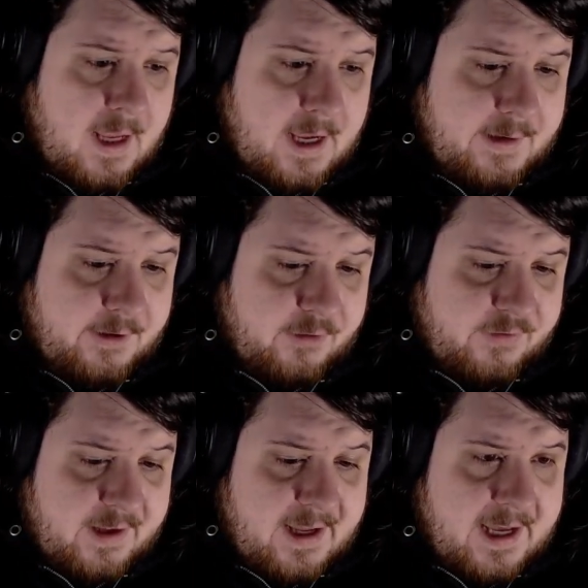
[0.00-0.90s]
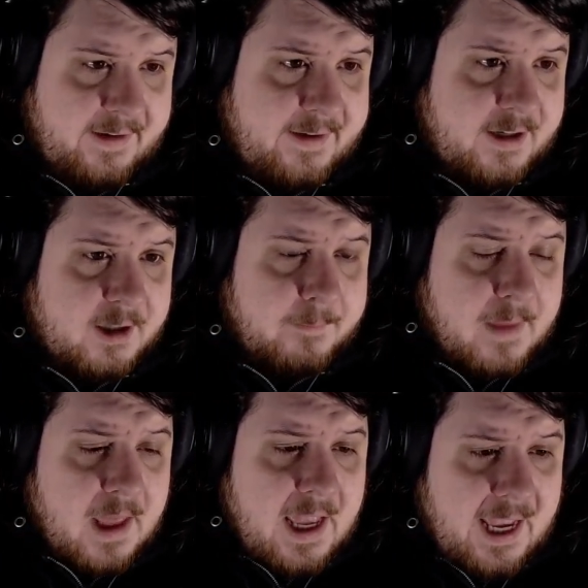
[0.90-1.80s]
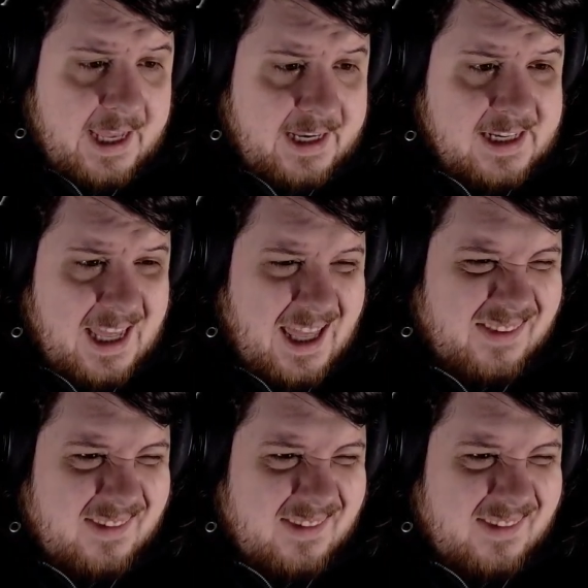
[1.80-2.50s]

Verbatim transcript: And here's that ad here. And it has